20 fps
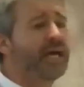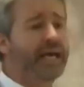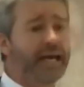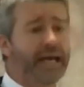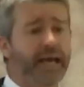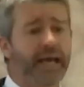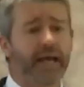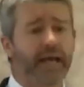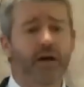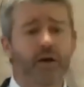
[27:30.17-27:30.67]

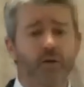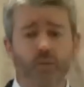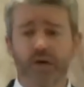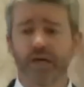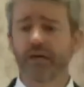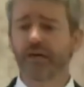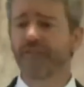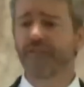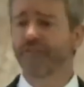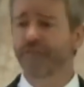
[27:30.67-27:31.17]
He
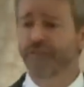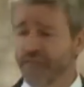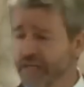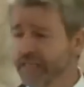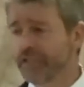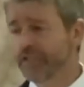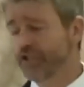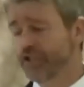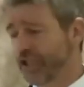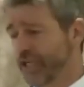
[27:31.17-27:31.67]
will
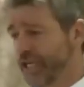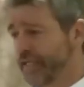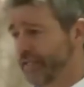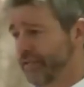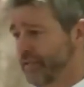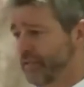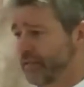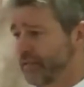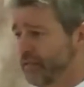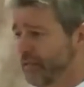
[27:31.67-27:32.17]
finish
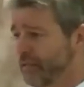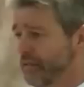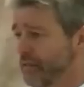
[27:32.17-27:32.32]
it.